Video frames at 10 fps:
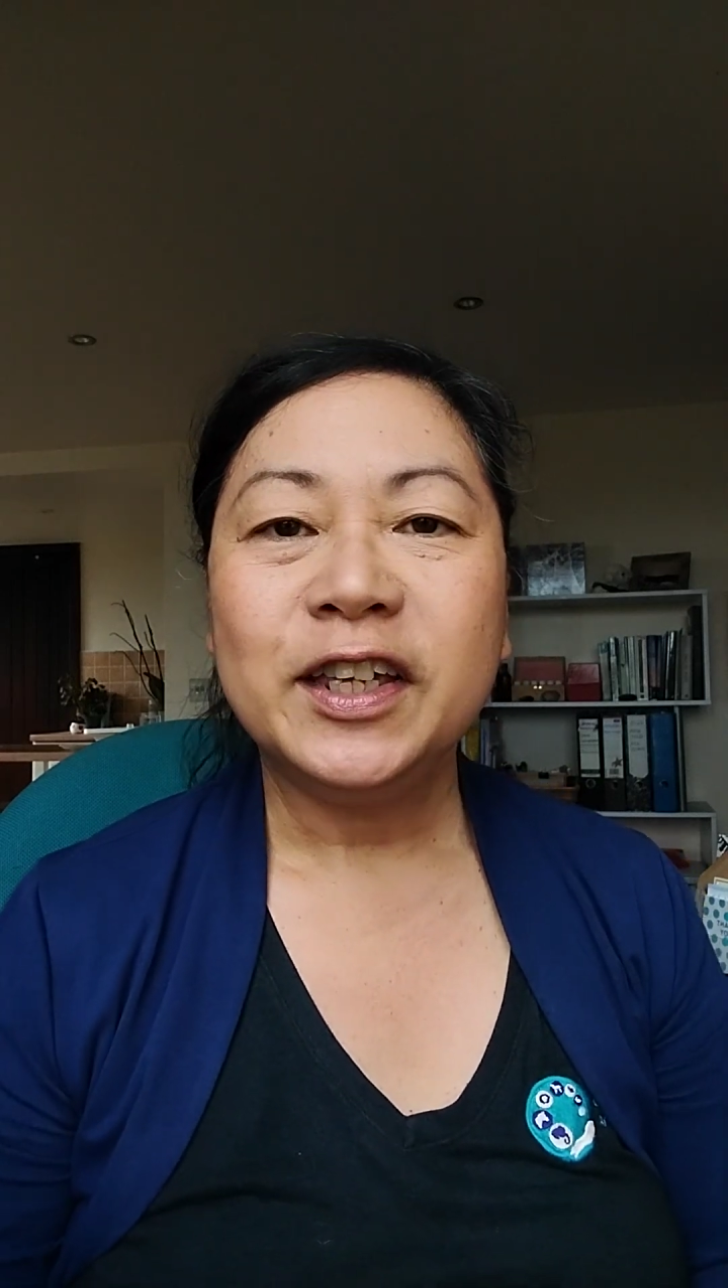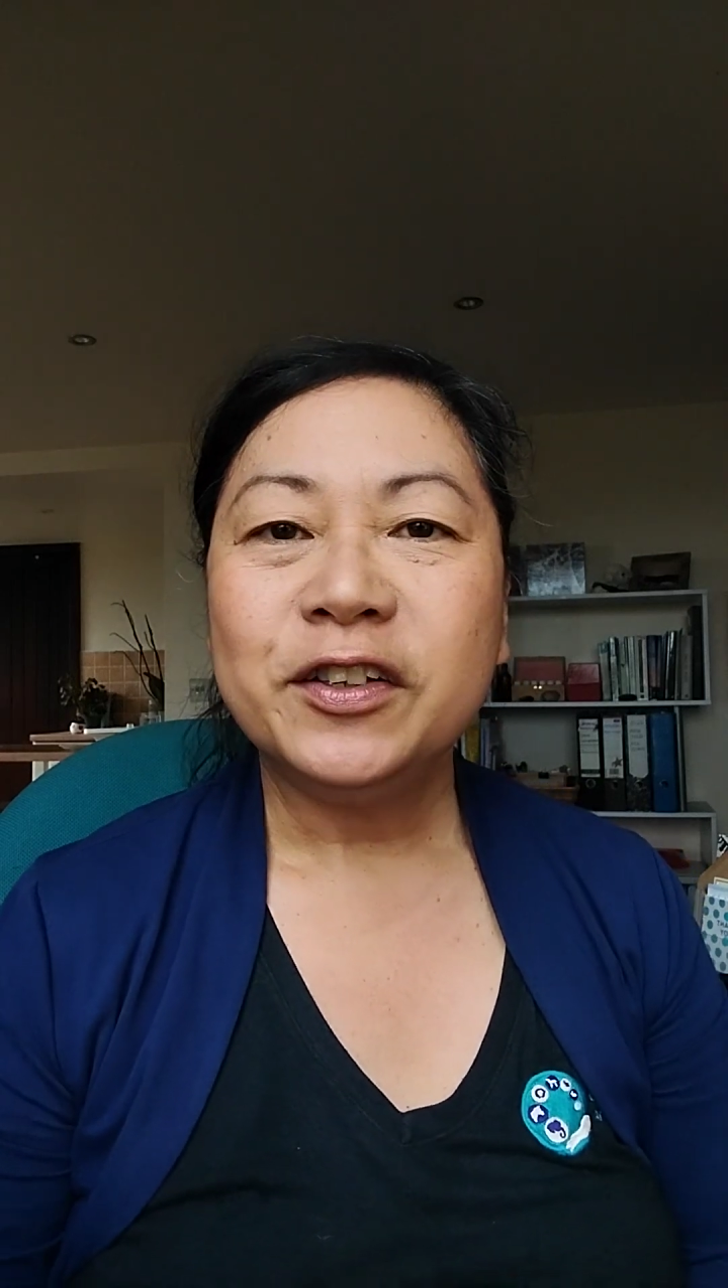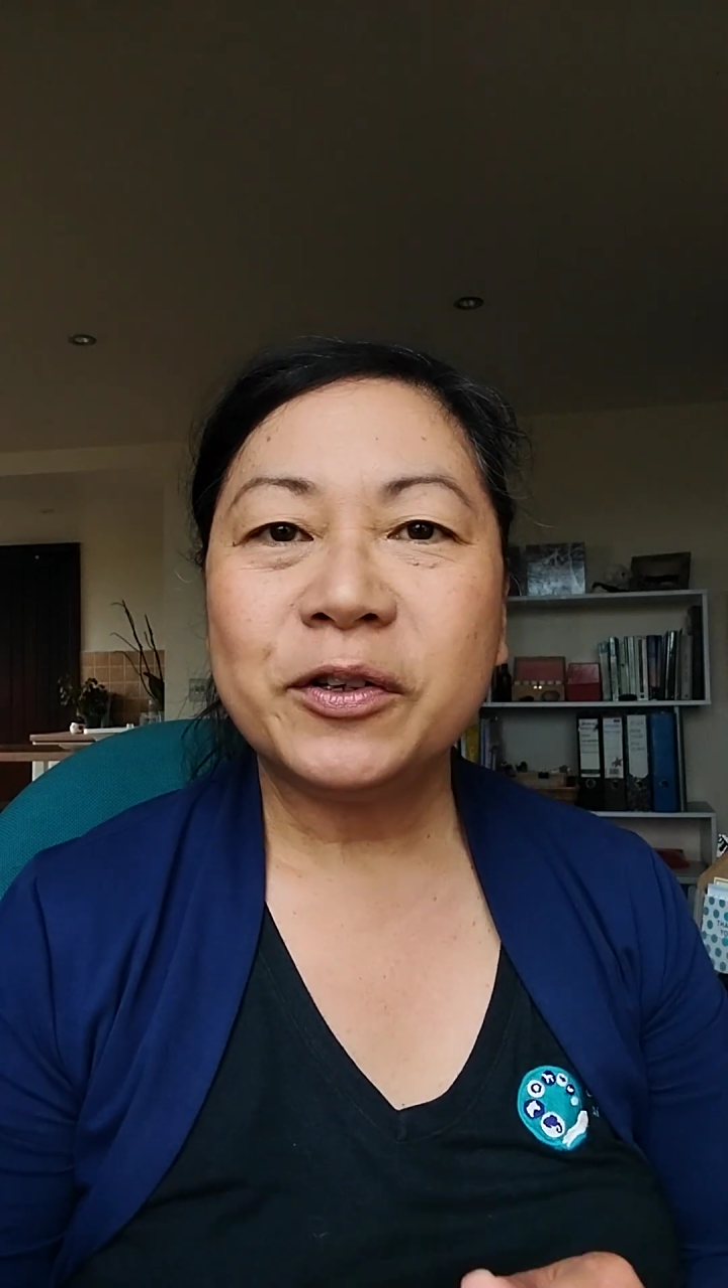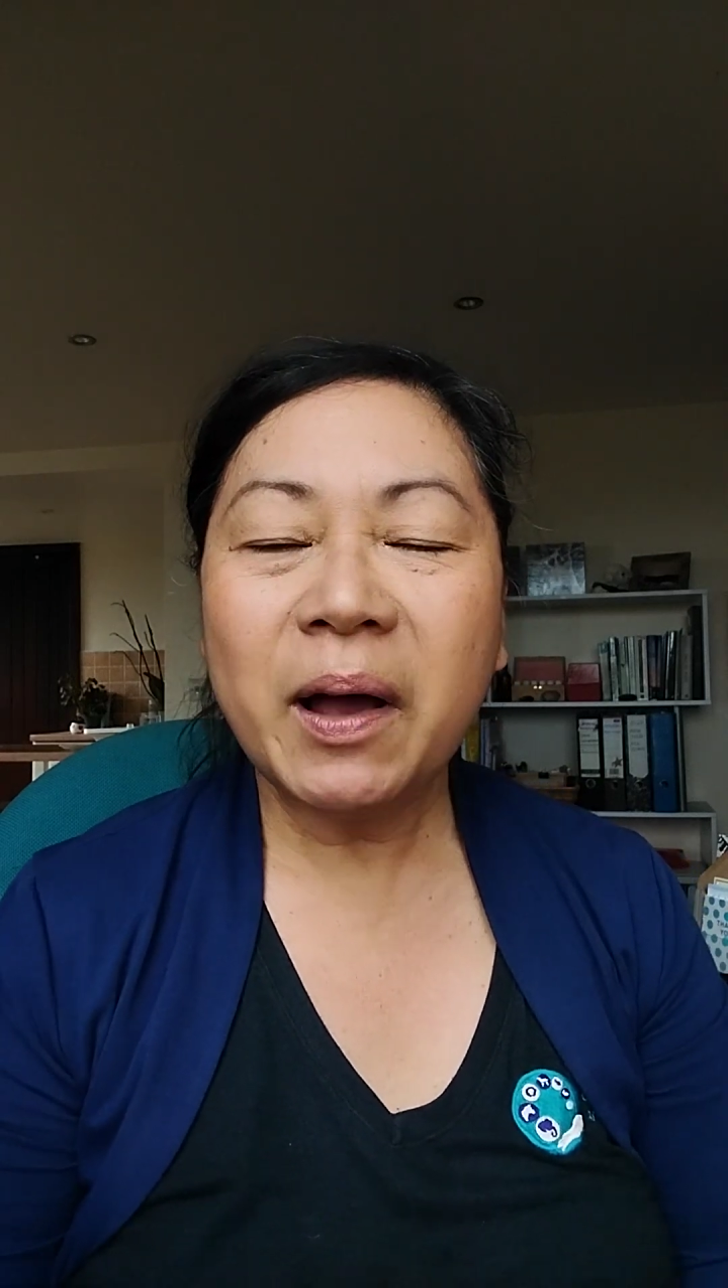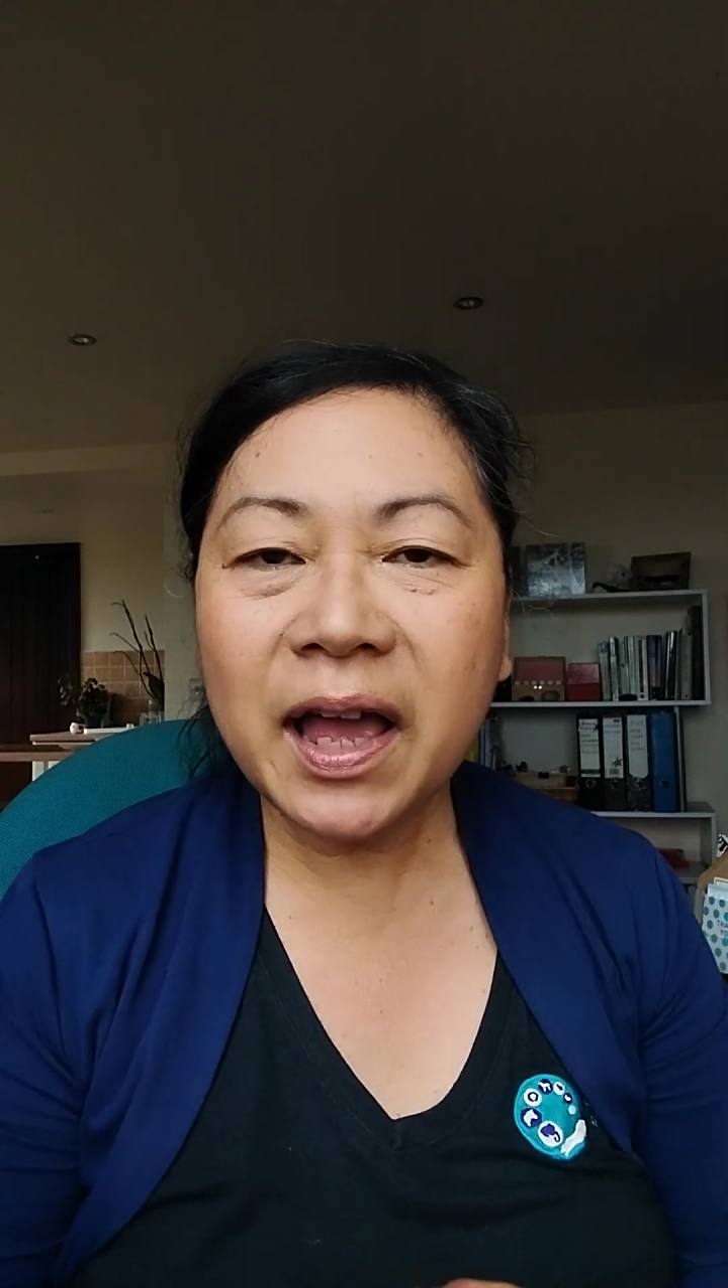
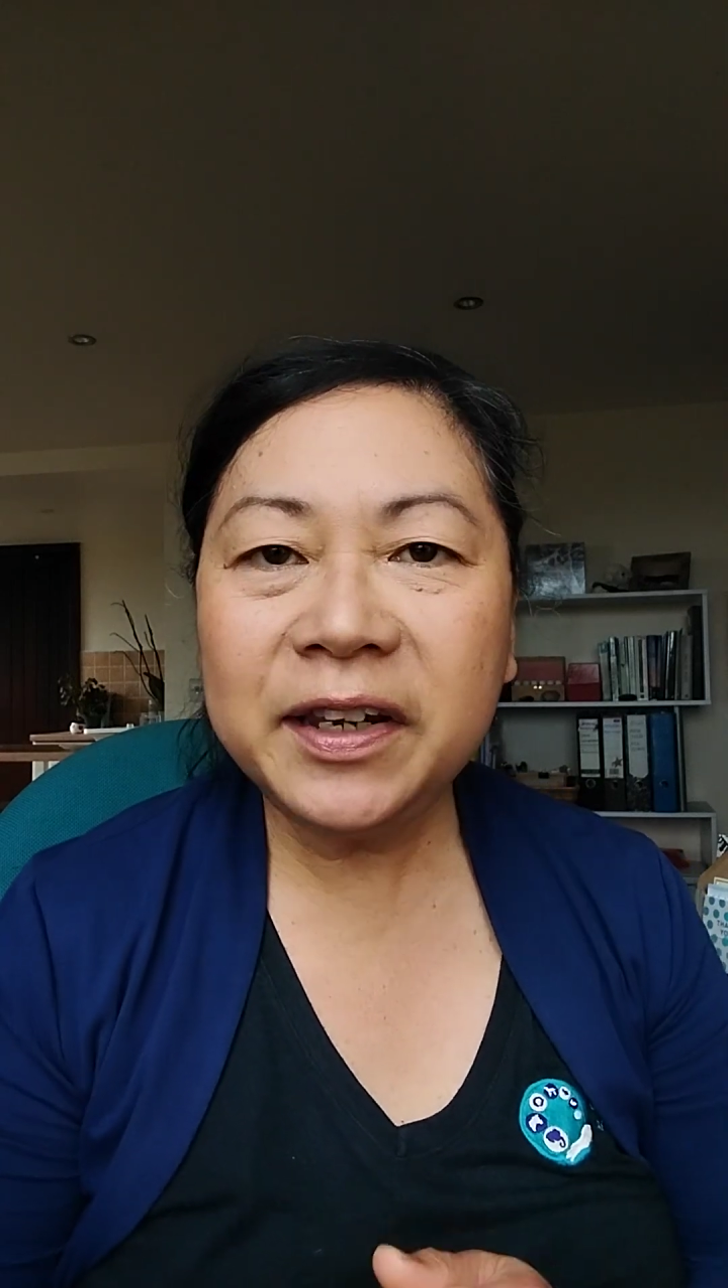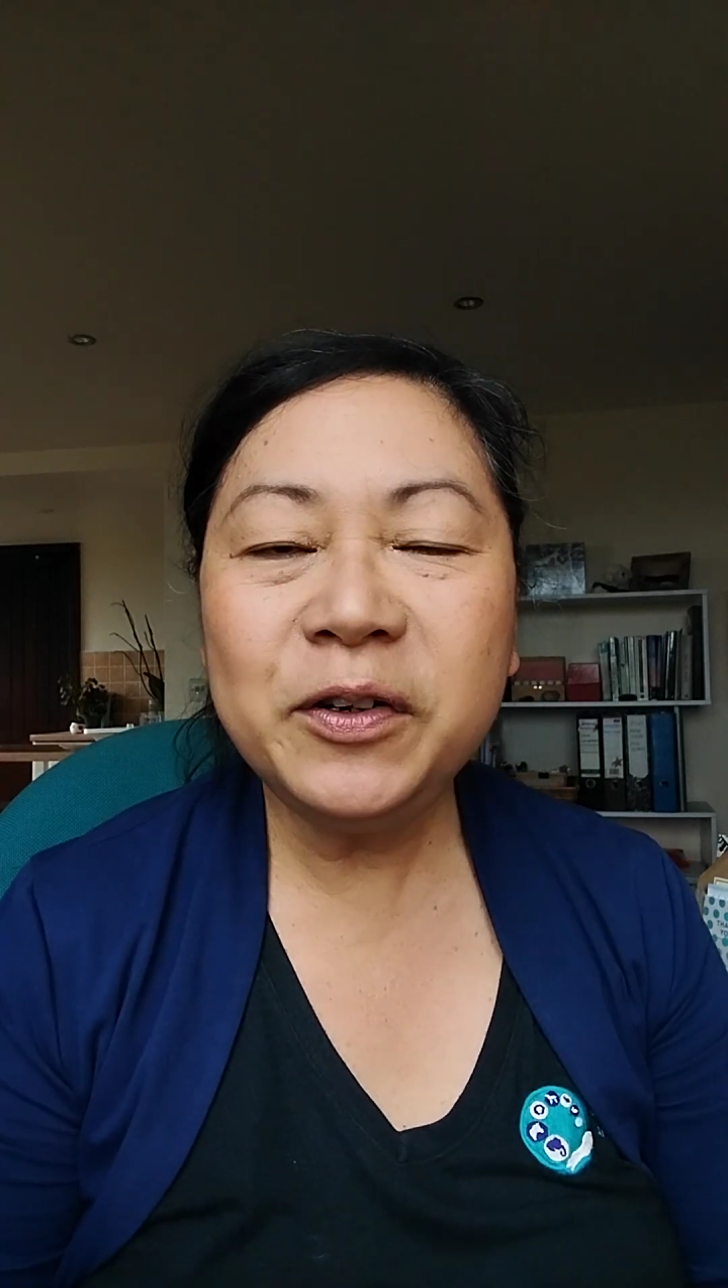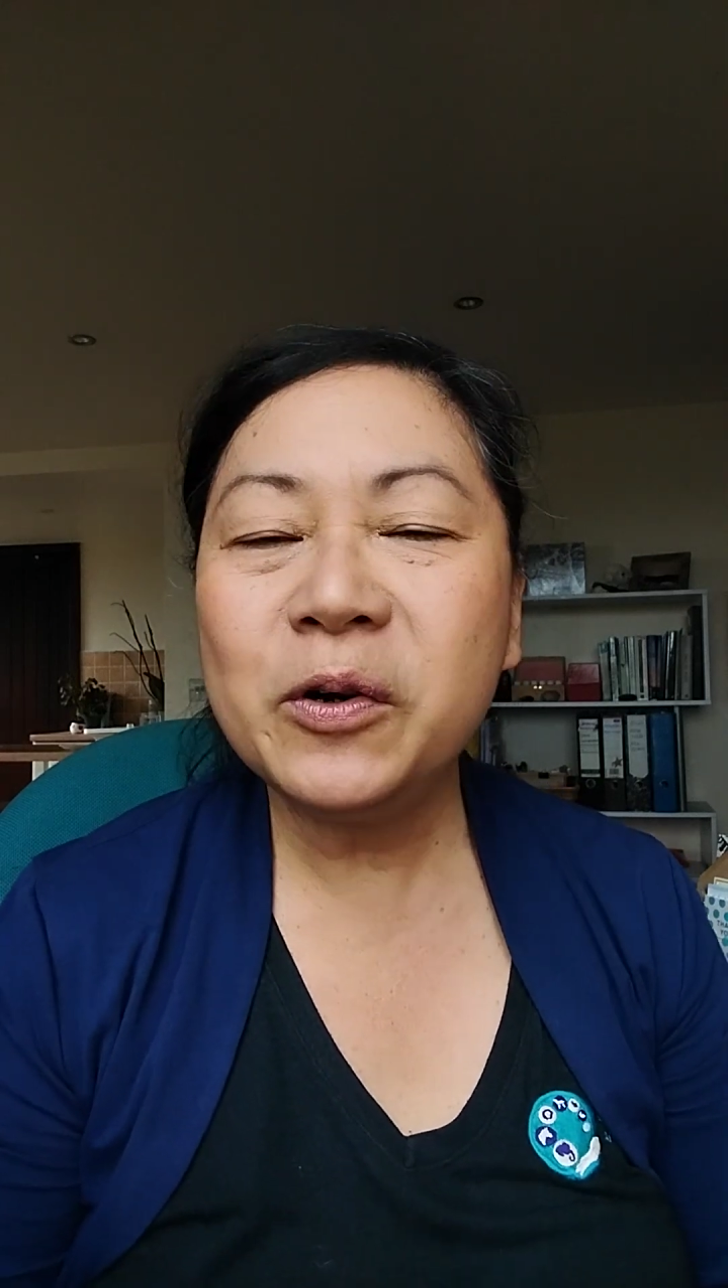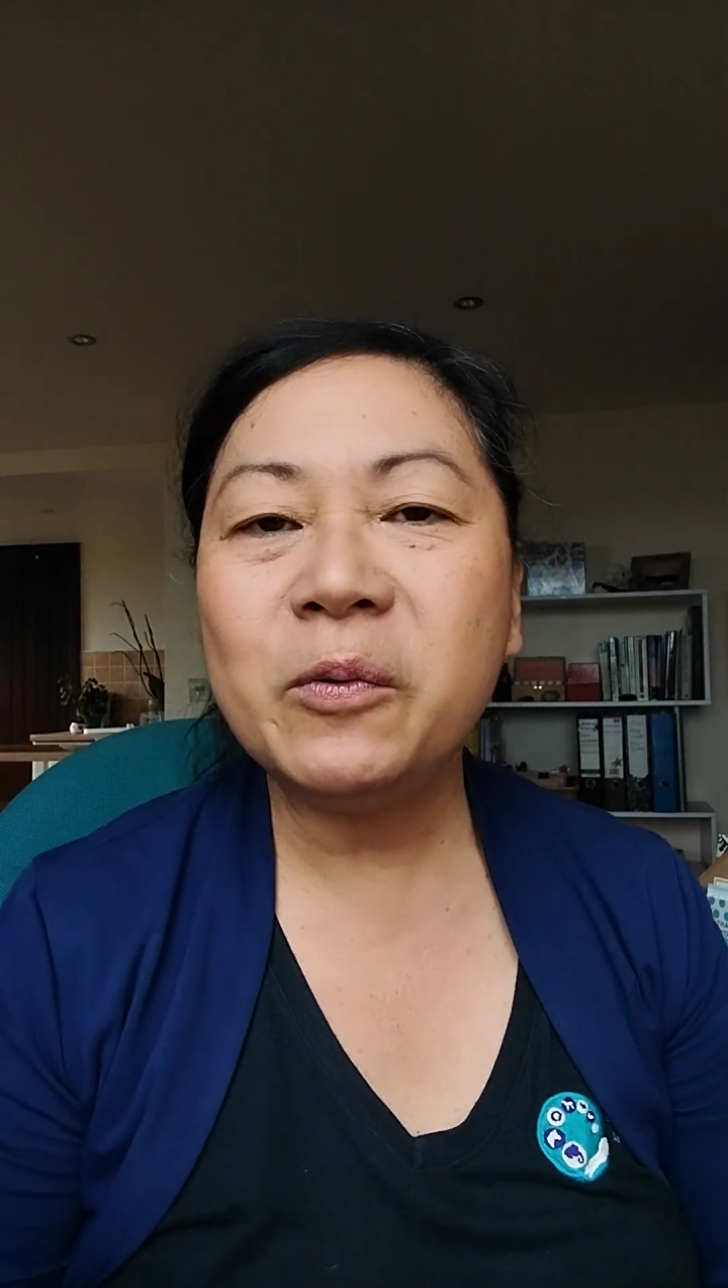So I know